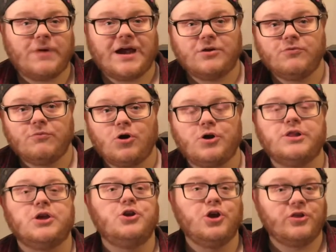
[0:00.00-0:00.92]
Ragnarok is
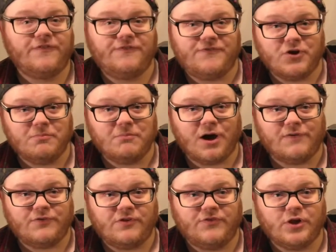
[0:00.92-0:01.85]
another fun
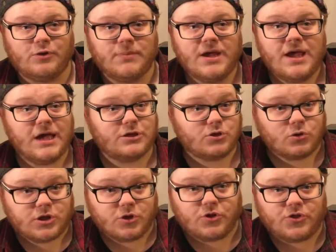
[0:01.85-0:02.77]
Marvel film. It's
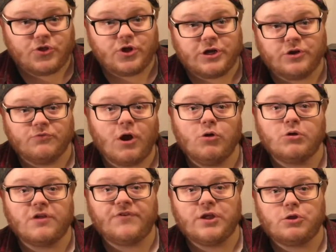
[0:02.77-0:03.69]
also the third in a row
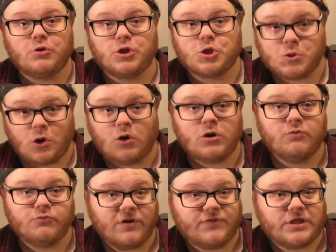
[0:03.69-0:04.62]
to feature a strong
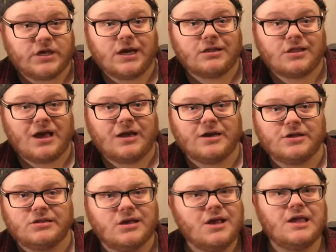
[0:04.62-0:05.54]
and riveting
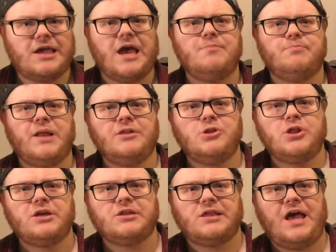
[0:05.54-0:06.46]
antagonist. Cate
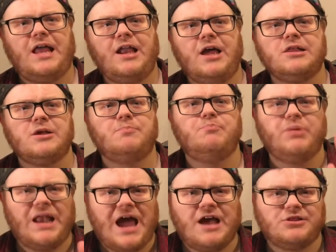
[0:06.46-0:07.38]
Blanchett as Hela is a
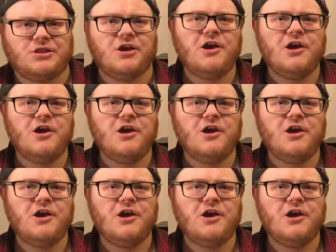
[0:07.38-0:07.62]
blast.